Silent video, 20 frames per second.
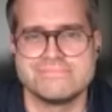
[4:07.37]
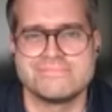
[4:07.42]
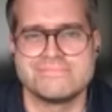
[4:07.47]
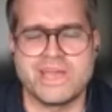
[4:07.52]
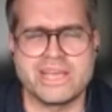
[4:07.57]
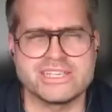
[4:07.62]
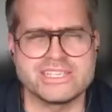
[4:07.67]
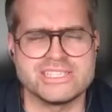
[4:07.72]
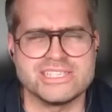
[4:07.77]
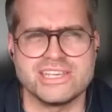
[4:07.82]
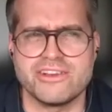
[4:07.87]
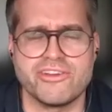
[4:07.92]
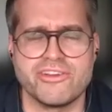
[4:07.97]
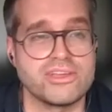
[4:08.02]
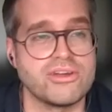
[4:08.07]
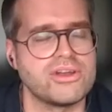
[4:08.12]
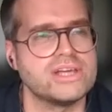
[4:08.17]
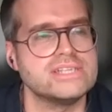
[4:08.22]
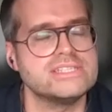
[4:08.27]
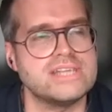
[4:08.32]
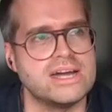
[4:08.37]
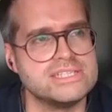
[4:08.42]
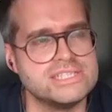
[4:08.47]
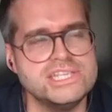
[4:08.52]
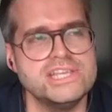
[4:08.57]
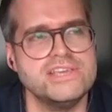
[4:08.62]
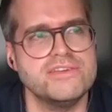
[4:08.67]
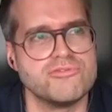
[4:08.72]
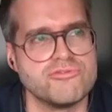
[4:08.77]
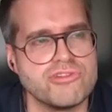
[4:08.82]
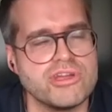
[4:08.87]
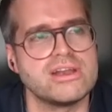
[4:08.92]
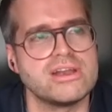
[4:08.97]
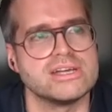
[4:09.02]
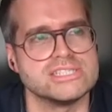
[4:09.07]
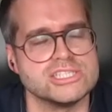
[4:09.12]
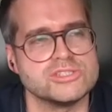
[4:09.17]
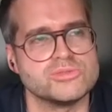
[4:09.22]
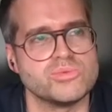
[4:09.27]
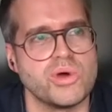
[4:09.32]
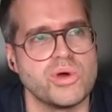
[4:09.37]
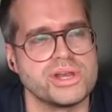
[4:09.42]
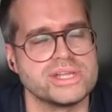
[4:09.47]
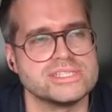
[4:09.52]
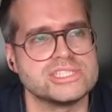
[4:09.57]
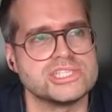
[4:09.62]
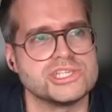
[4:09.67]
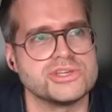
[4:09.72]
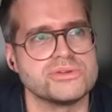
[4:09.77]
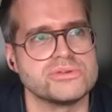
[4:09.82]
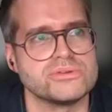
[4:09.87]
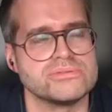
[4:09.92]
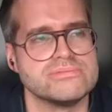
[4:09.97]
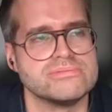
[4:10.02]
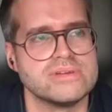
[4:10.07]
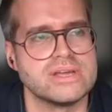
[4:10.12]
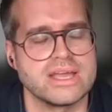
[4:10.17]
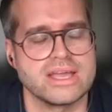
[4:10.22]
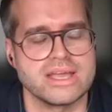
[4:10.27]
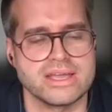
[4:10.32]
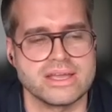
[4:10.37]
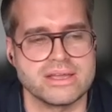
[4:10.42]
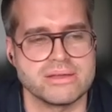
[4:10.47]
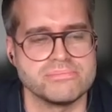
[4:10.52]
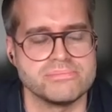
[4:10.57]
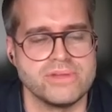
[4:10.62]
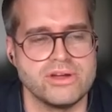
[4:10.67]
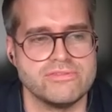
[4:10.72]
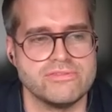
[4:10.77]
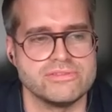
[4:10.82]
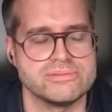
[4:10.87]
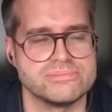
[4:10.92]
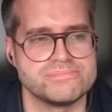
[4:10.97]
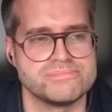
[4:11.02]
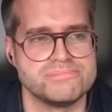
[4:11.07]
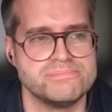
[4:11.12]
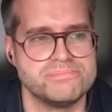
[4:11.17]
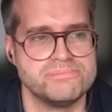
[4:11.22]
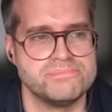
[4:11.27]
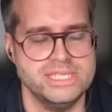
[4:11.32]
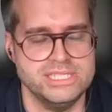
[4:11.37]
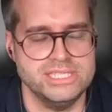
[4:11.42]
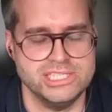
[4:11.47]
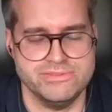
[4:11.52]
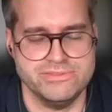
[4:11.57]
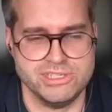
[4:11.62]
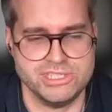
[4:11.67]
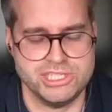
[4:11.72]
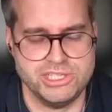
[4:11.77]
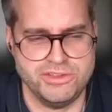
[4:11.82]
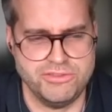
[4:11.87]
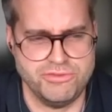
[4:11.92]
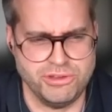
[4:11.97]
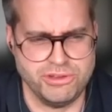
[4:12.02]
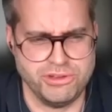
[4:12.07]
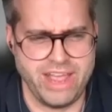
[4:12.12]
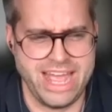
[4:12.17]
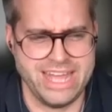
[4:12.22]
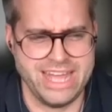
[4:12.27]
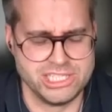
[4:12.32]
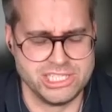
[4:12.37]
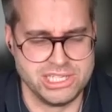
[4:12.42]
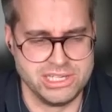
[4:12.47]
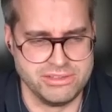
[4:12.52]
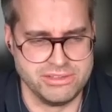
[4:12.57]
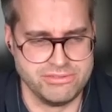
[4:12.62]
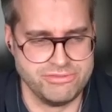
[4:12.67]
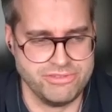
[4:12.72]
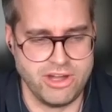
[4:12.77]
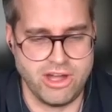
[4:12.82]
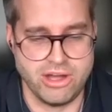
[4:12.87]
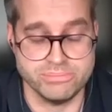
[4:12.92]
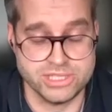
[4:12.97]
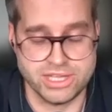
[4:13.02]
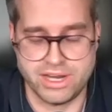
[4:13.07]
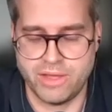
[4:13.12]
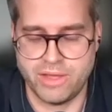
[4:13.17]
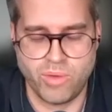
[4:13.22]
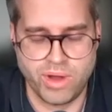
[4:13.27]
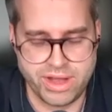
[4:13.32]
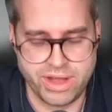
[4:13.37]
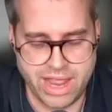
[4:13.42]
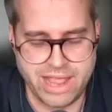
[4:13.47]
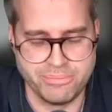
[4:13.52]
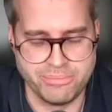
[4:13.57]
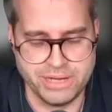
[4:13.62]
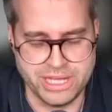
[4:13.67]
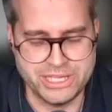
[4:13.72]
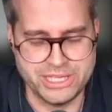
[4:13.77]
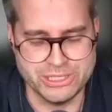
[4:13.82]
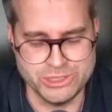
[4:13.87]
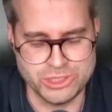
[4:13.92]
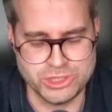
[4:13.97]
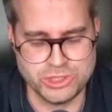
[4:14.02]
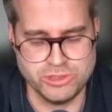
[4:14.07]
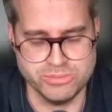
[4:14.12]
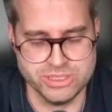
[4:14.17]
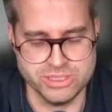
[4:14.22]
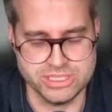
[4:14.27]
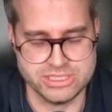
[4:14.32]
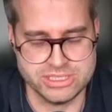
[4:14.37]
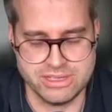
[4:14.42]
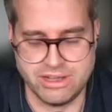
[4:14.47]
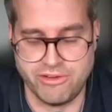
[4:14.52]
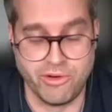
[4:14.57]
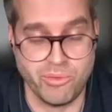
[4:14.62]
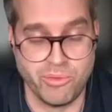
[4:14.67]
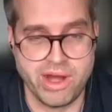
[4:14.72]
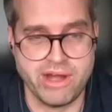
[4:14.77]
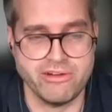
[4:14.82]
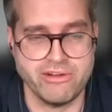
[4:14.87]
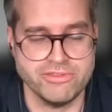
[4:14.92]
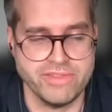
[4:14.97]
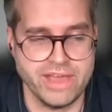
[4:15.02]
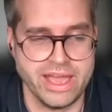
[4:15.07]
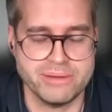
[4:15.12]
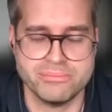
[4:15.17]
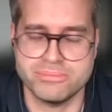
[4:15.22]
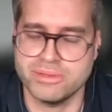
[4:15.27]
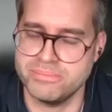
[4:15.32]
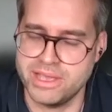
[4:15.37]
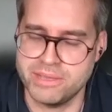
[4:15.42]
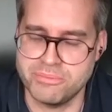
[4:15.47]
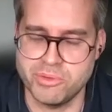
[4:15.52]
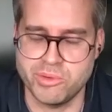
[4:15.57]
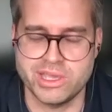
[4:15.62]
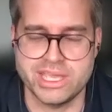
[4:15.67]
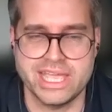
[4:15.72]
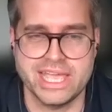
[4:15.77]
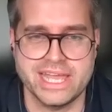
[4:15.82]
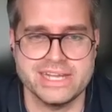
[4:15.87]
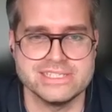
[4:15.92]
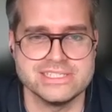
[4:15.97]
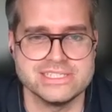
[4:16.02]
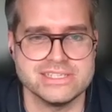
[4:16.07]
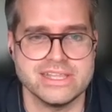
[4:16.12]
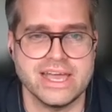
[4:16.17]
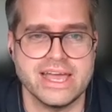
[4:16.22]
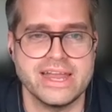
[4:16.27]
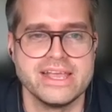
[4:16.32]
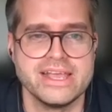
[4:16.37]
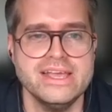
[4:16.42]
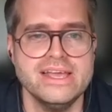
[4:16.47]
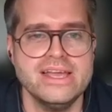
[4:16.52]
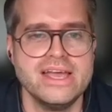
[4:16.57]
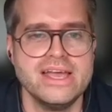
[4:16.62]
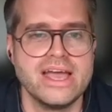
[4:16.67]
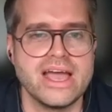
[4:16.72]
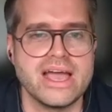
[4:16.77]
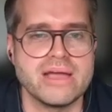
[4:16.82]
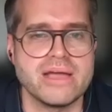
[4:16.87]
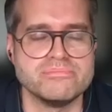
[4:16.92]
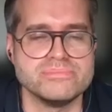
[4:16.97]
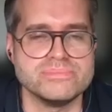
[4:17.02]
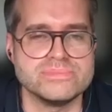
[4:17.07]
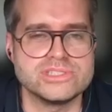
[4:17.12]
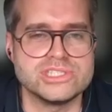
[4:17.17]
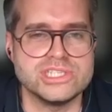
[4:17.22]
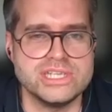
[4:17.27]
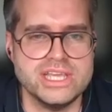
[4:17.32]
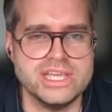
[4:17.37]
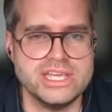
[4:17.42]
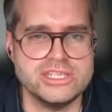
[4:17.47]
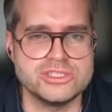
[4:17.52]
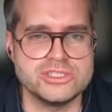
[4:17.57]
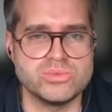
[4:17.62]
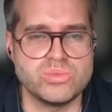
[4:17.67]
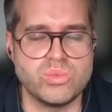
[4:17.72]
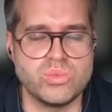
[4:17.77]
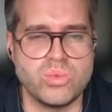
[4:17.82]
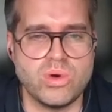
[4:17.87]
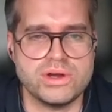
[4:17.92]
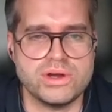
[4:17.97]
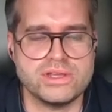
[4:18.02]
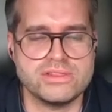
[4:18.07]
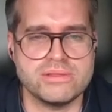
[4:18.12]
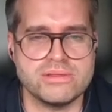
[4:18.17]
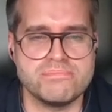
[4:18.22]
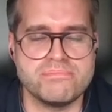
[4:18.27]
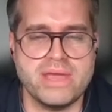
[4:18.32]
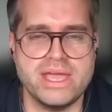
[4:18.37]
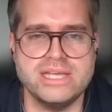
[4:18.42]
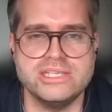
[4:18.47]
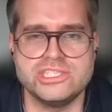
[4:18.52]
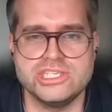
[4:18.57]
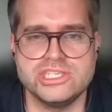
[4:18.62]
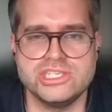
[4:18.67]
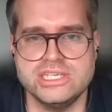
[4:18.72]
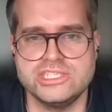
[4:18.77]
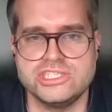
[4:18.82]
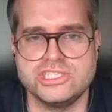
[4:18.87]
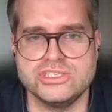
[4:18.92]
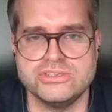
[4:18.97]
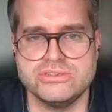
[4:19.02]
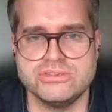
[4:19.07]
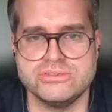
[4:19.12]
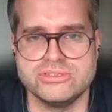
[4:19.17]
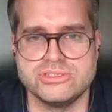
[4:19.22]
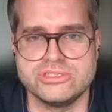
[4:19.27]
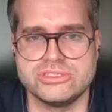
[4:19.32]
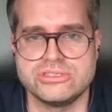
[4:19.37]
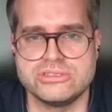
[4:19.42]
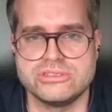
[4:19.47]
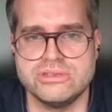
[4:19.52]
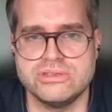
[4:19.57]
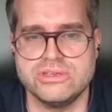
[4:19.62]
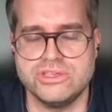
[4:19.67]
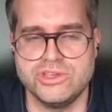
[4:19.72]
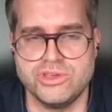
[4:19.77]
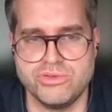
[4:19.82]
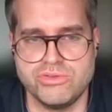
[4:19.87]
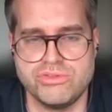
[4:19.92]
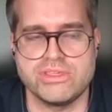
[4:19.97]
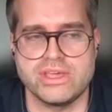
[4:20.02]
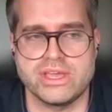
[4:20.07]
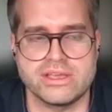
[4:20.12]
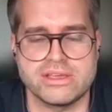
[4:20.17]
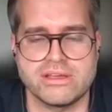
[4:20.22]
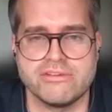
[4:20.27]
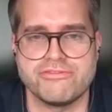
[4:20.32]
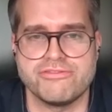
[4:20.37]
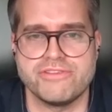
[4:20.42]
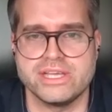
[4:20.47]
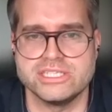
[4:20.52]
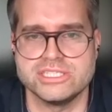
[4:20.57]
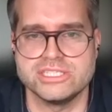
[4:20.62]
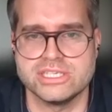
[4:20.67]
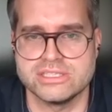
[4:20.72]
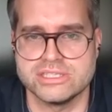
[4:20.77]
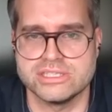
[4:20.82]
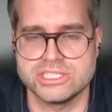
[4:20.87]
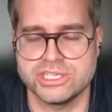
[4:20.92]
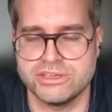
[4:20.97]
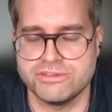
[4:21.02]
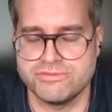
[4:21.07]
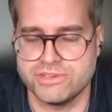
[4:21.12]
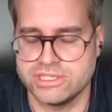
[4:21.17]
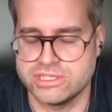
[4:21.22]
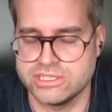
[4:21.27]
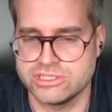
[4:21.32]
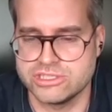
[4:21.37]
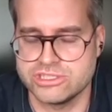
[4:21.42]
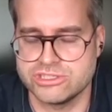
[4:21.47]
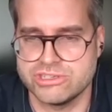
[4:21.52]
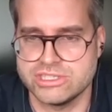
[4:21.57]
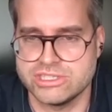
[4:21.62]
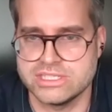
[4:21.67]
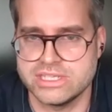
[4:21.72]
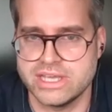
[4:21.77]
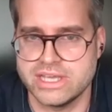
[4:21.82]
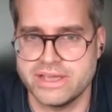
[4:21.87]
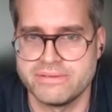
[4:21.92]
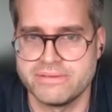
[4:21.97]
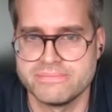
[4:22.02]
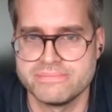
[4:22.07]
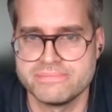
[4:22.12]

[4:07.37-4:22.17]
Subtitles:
Sina. God, I didn't even realize it's 1 in 2 of pieces of our seafood are actually farmed. And I wonder how many consumers are aware of that, but maybe we can get into that. Deniz, what are the major issues you think are facing the seafood industry today?